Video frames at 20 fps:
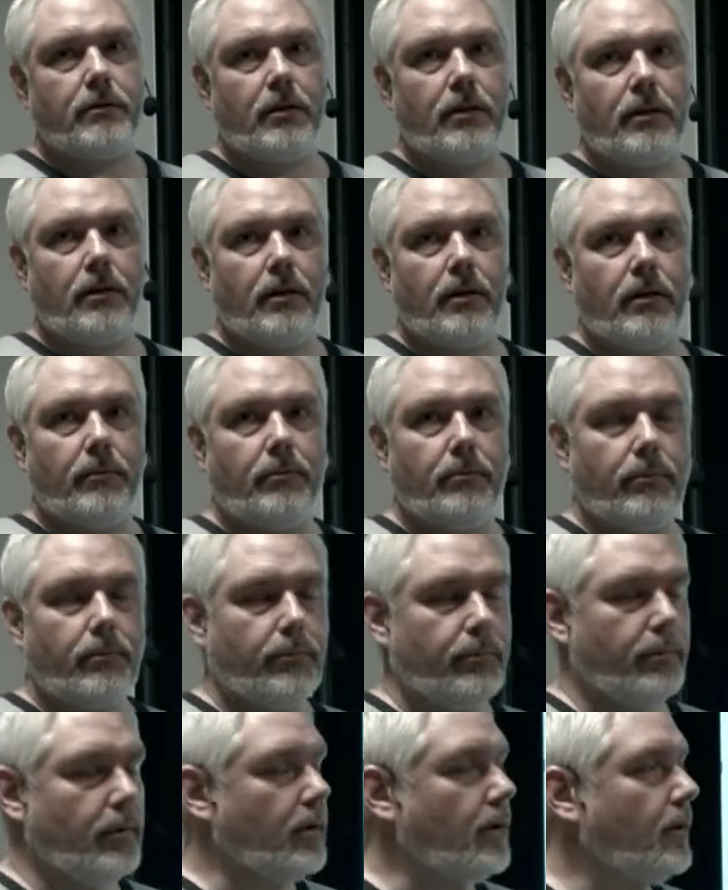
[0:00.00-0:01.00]
managed
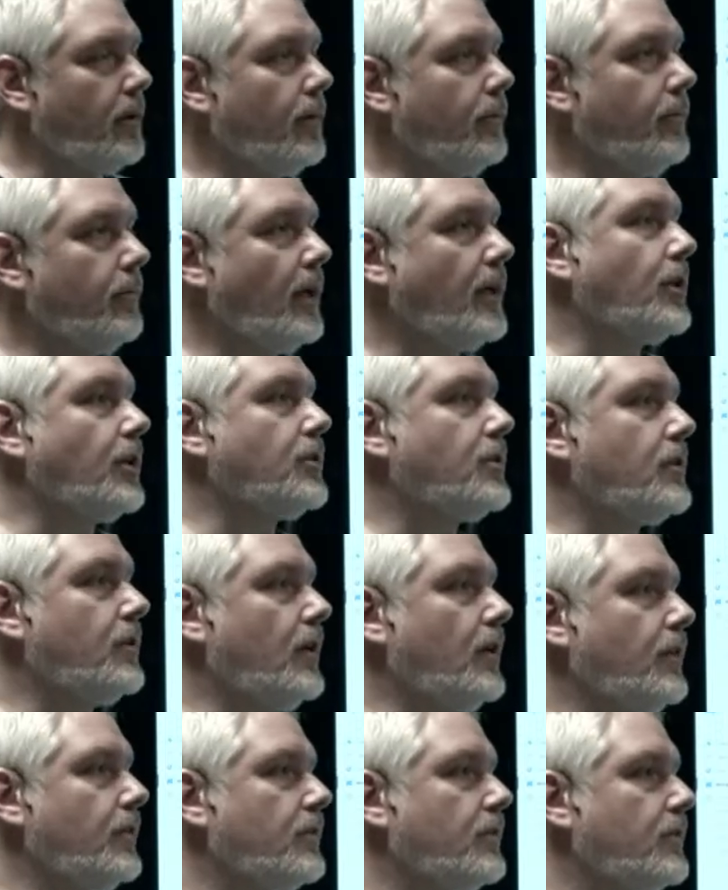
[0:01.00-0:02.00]
disks lying around
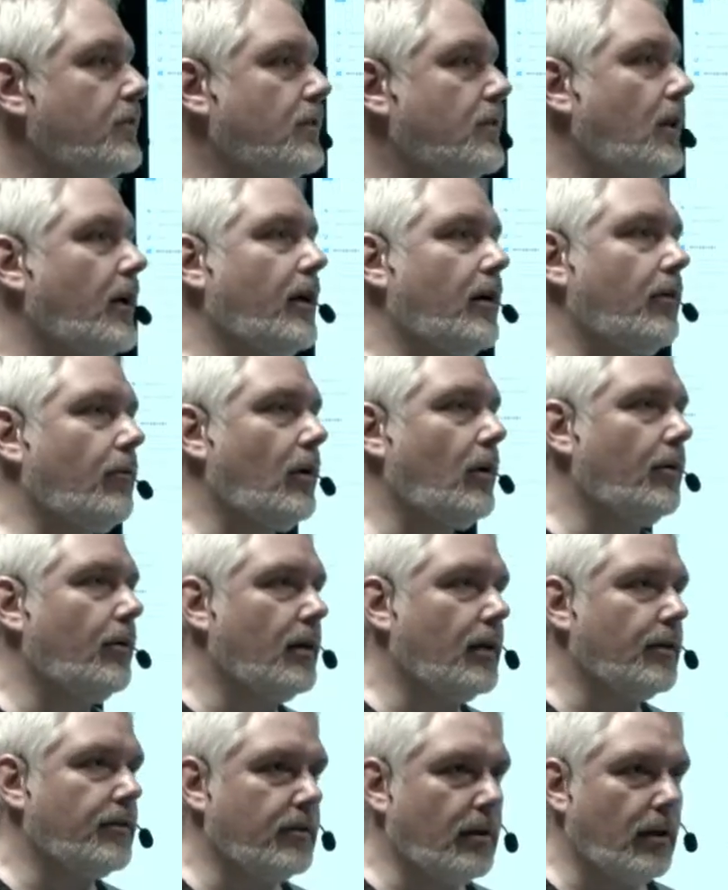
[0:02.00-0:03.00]
that's not connected
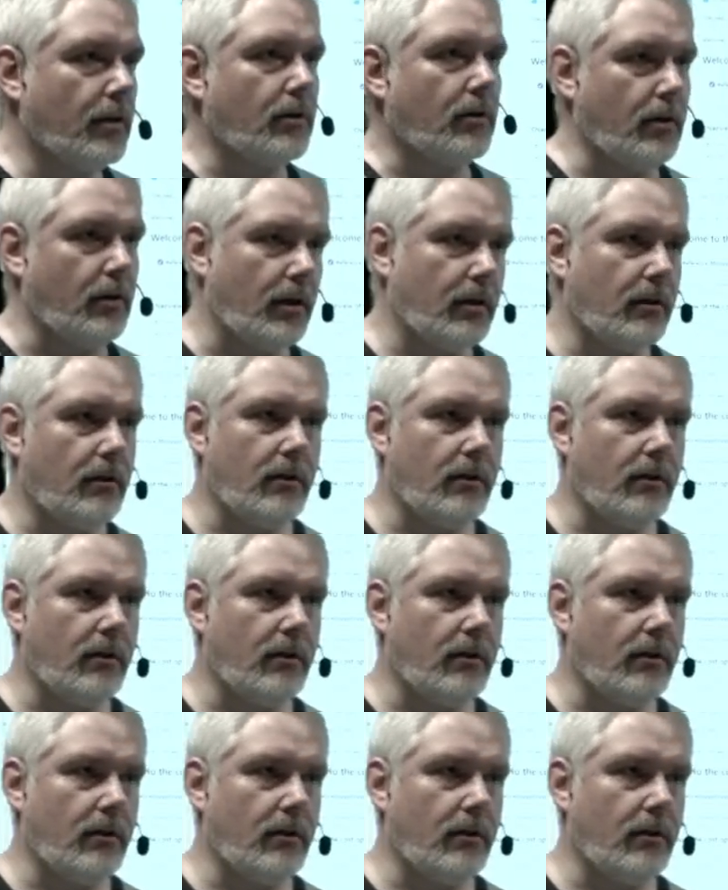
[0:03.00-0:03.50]
to anything,